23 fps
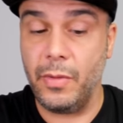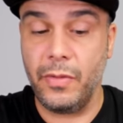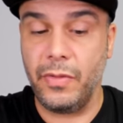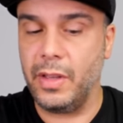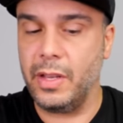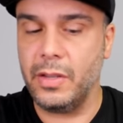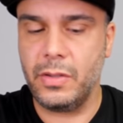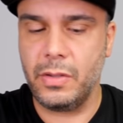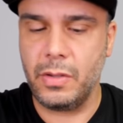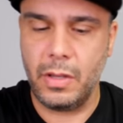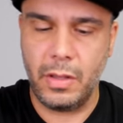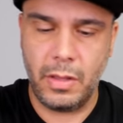A lot
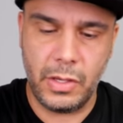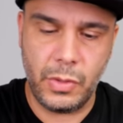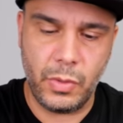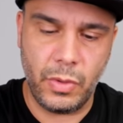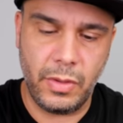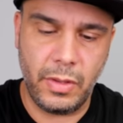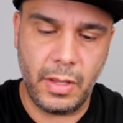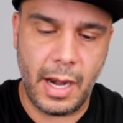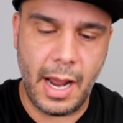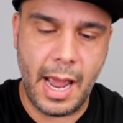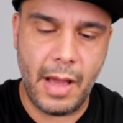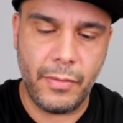of people
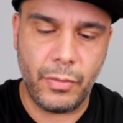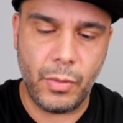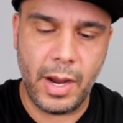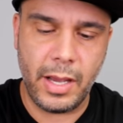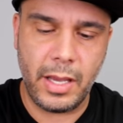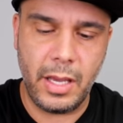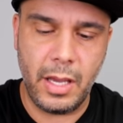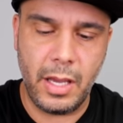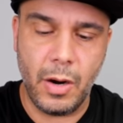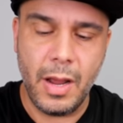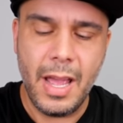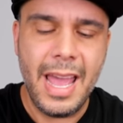put a
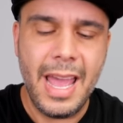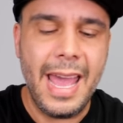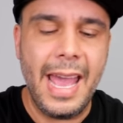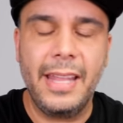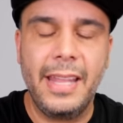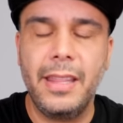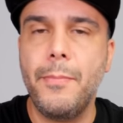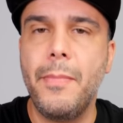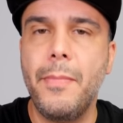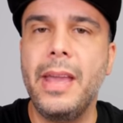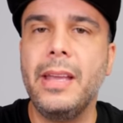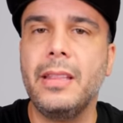clipcore
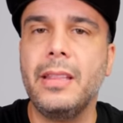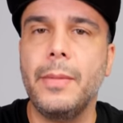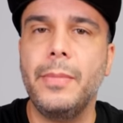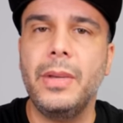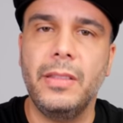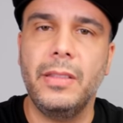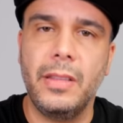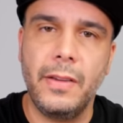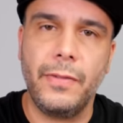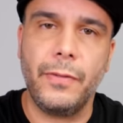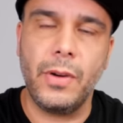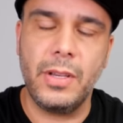sleeve and
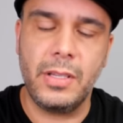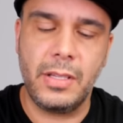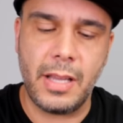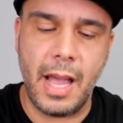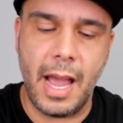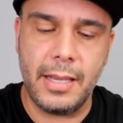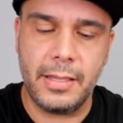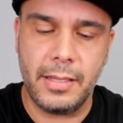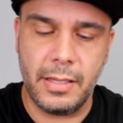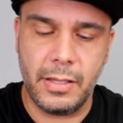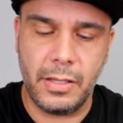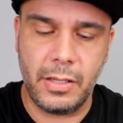then put a
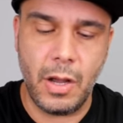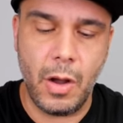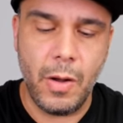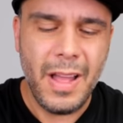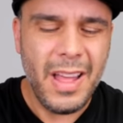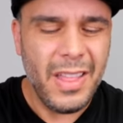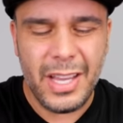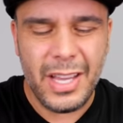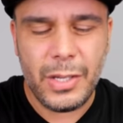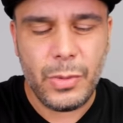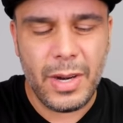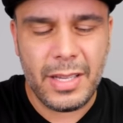foam
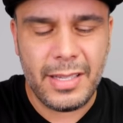grip.